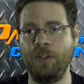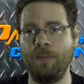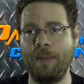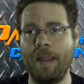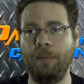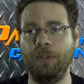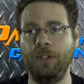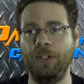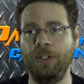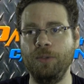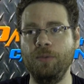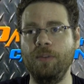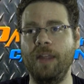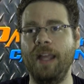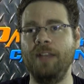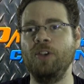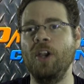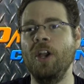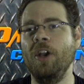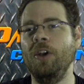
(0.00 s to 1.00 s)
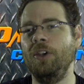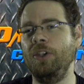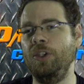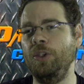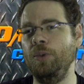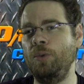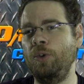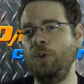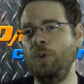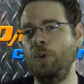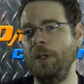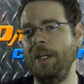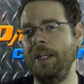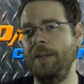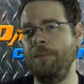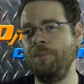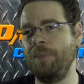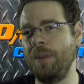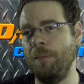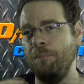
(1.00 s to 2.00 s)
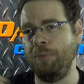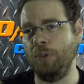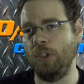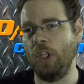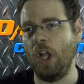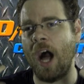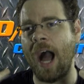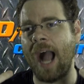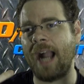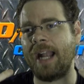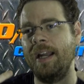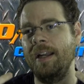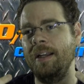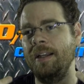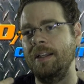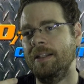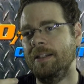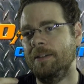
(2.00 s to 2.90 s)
to be able to do this, you could block